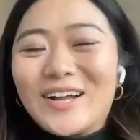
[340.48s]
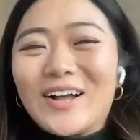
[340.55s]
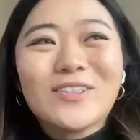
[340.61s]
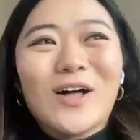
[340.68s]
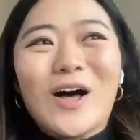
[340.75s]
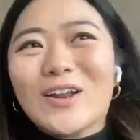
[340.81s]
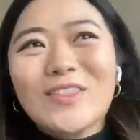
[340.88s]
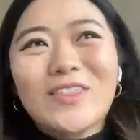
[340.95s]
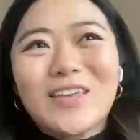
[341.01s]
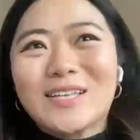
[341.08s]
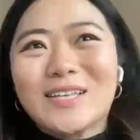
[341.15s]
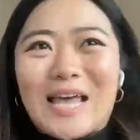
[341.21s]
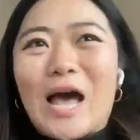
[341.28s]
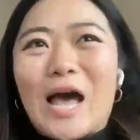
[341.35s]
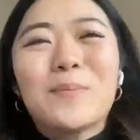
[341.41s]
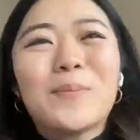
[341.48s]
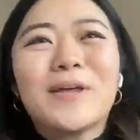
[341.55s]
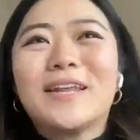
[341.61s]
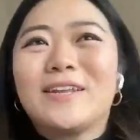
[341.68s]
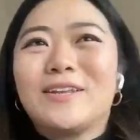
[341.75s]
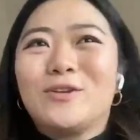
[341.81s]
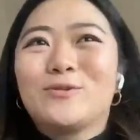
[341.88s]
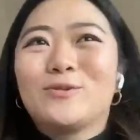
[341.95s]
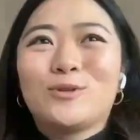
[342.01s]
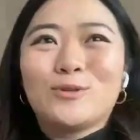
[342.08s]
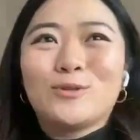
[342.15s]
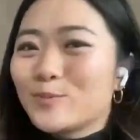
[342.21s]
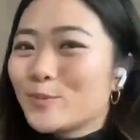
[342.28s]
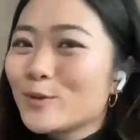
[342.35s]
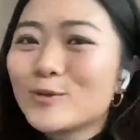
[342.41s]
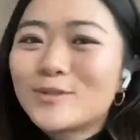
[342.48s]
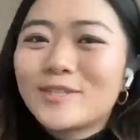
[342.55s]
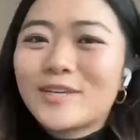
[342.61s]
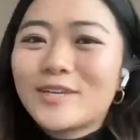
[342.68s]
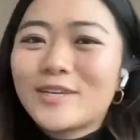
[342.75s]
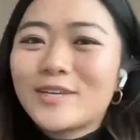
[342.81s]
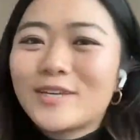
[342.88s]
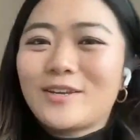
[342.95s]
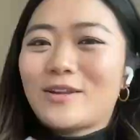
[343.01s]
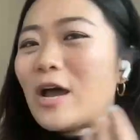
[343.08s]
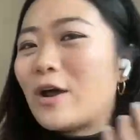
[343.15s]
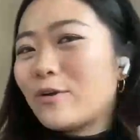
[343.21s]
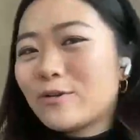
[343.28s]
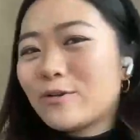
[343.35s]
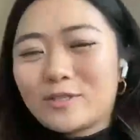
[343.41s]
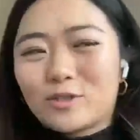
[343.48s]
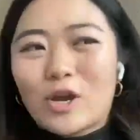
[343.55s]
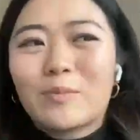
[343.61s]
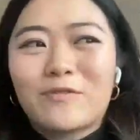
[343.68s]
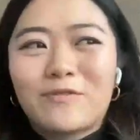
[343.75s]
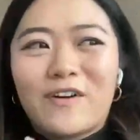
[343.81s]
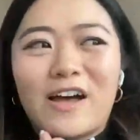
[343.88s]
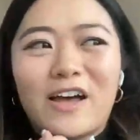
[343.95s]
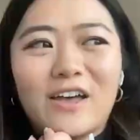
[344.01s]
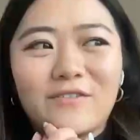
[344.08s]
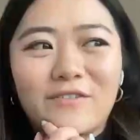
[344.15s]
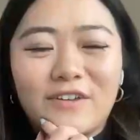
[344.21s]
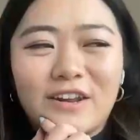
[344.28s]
a lot of things happen and you lose Bruce and now you're this tribe of five.